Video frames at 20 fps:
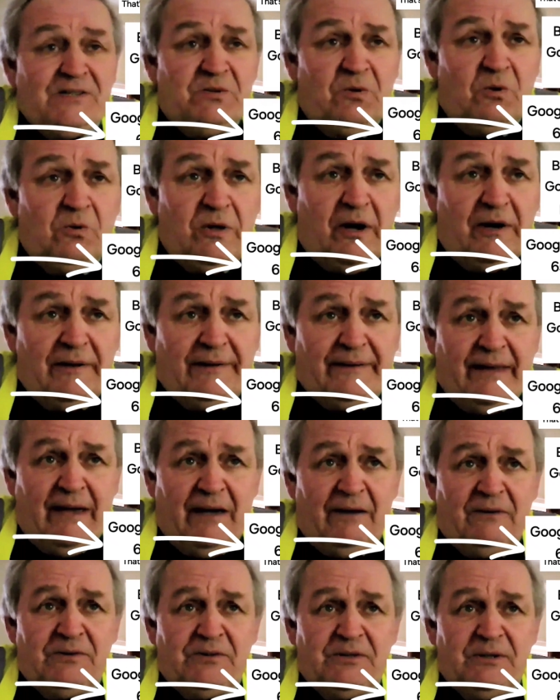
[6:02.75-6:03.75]
say it's all
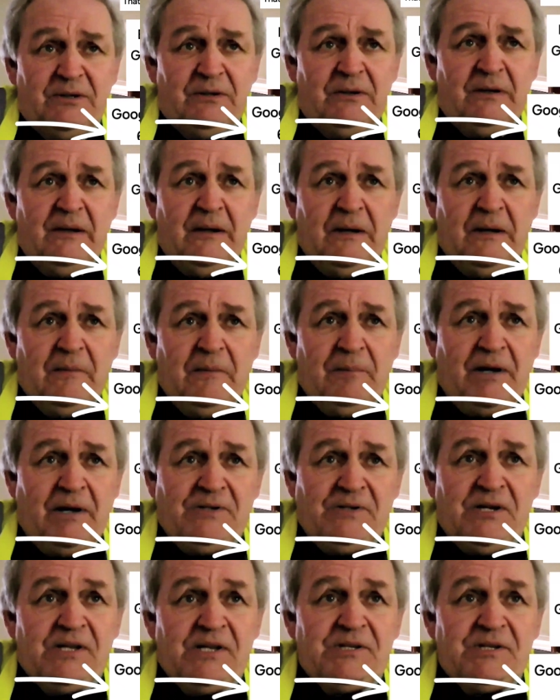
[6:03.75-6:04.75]
going down to
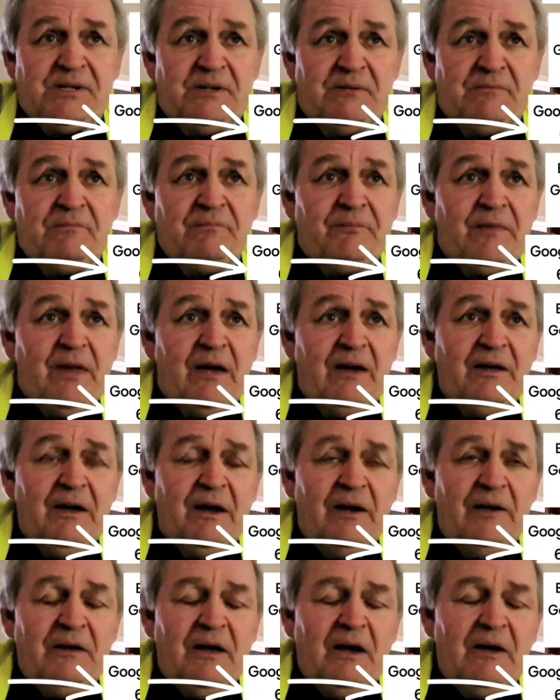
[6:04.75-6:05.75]
budgets and,
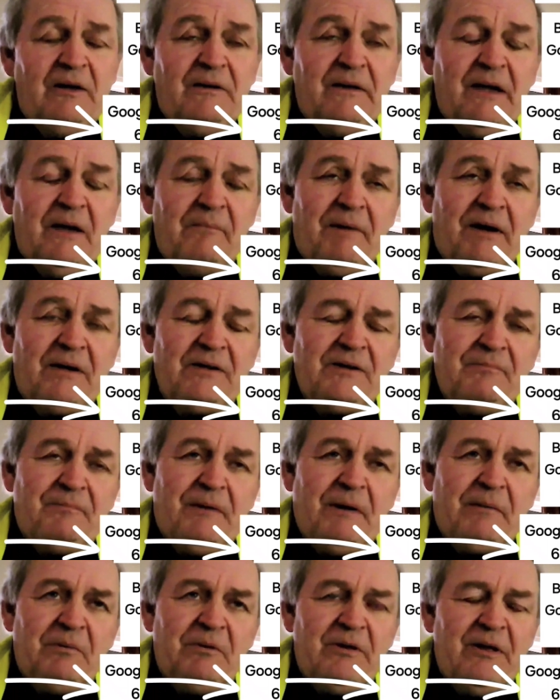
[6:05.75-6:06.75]
uh, uh, and the
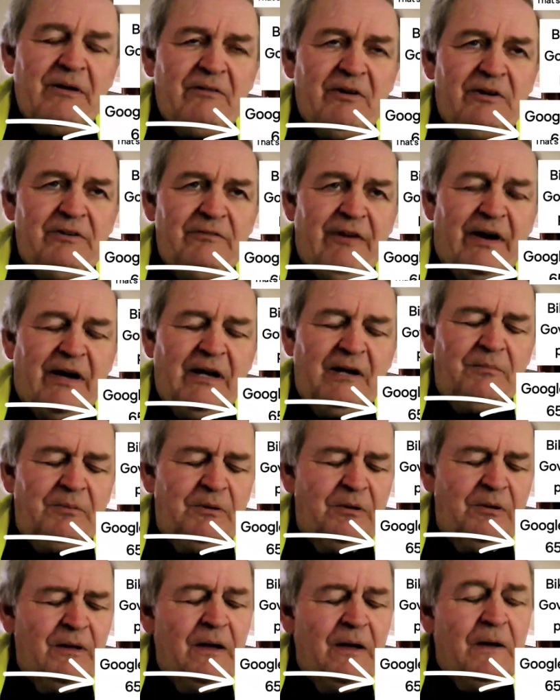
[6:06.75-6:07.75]
amount of people they've got
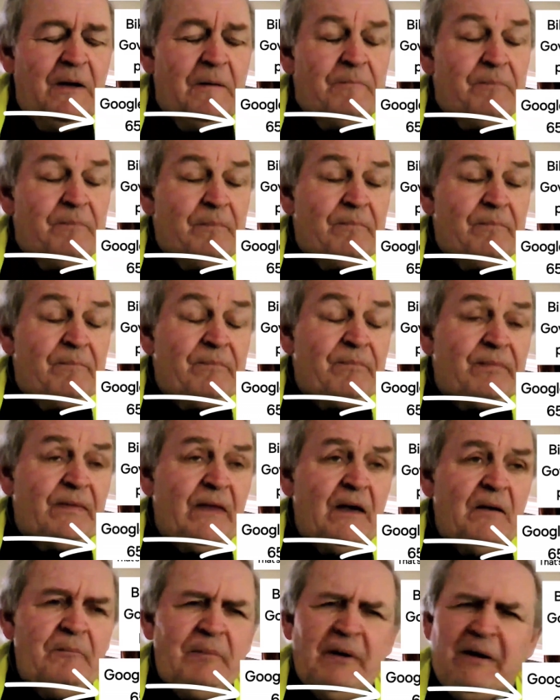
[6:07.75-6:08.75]
available.
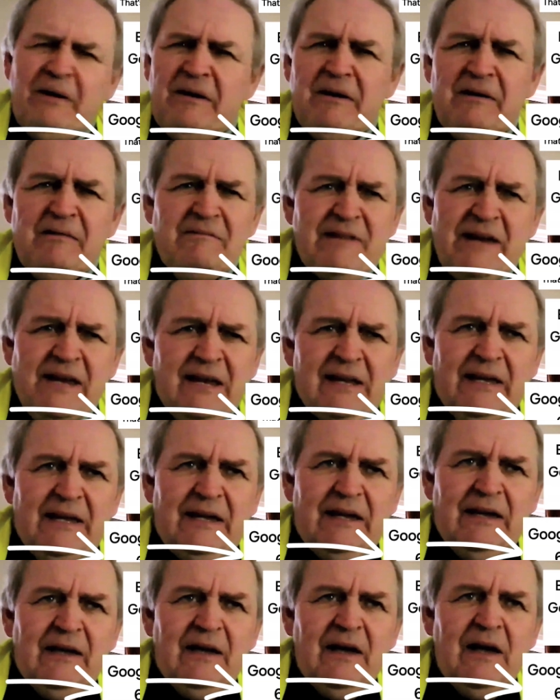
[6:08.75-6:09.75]
But
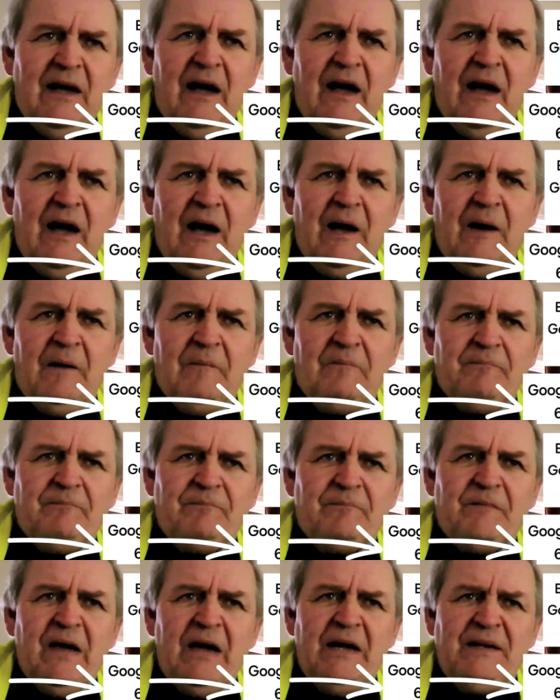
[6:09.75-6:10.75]
really,
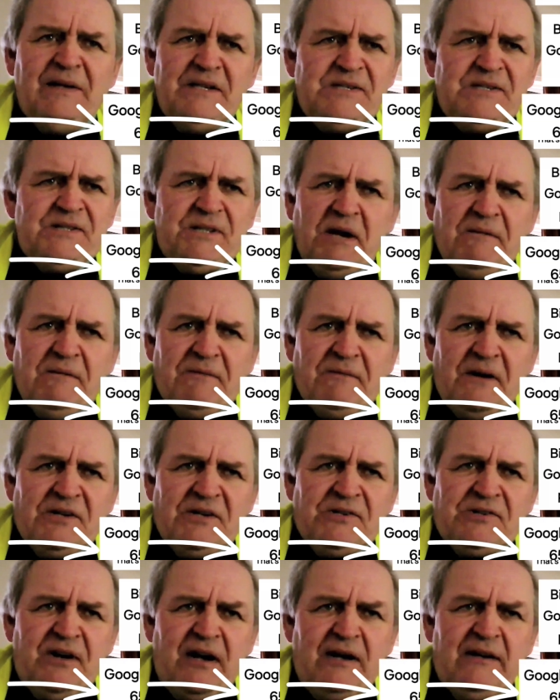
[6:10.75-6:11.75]
um, it is so
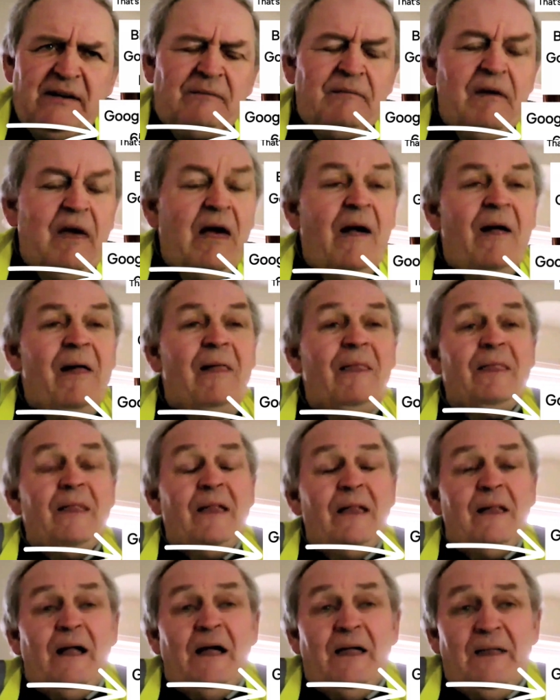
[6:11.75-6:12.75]
frustrating.
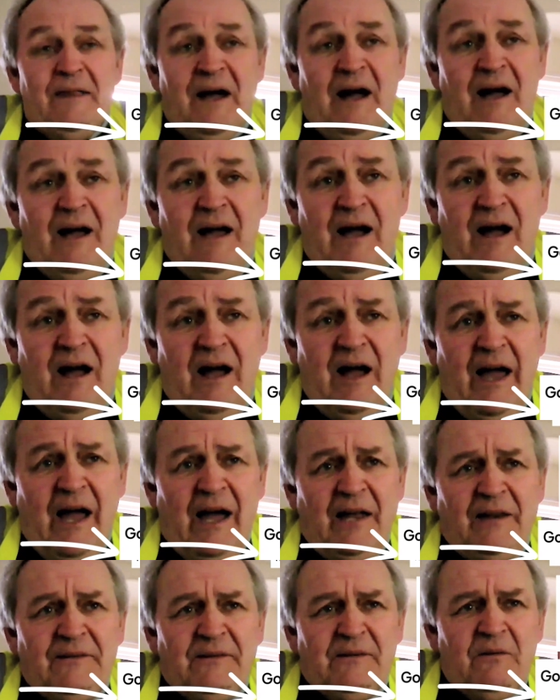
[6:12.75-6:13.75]
I,
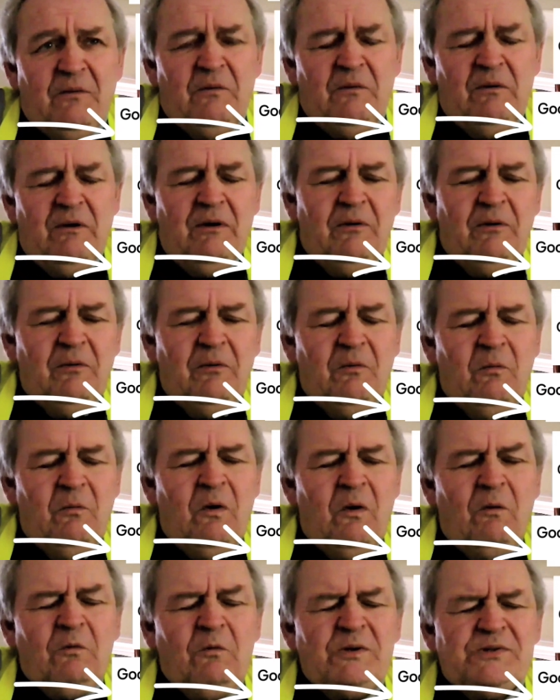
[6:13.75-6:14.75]
I had
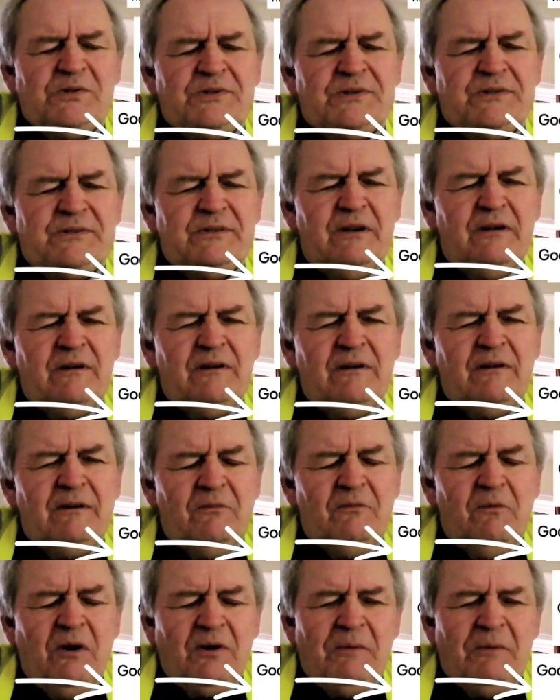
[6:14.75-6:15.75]
what was
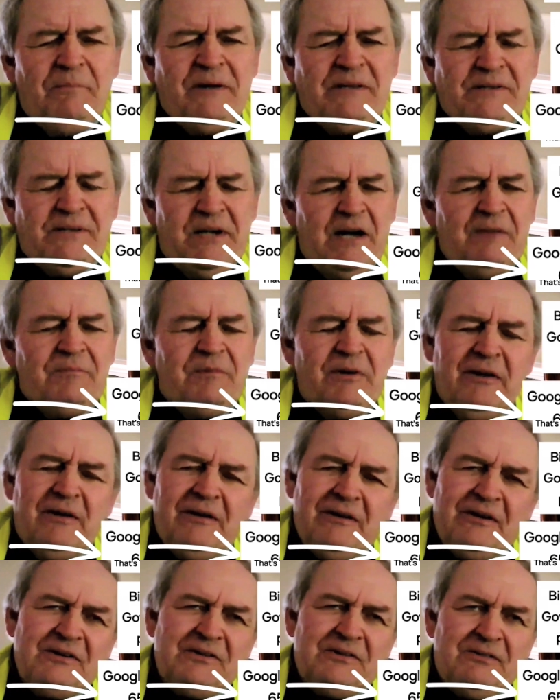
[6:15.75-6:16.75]
what could be termed
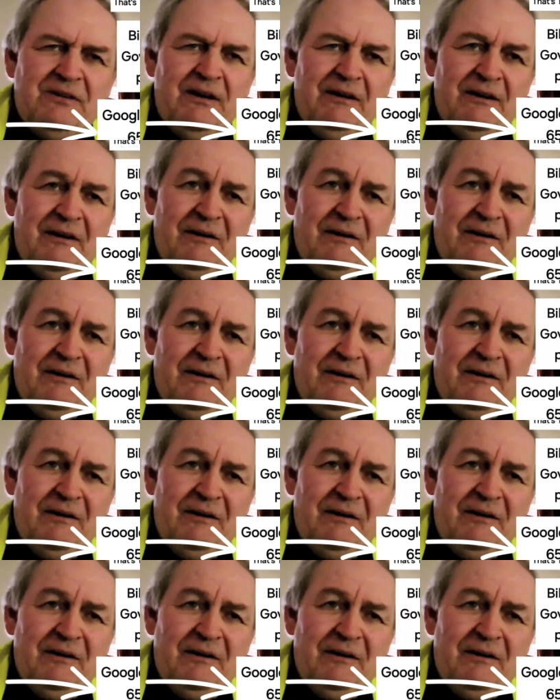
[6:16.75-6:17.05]
an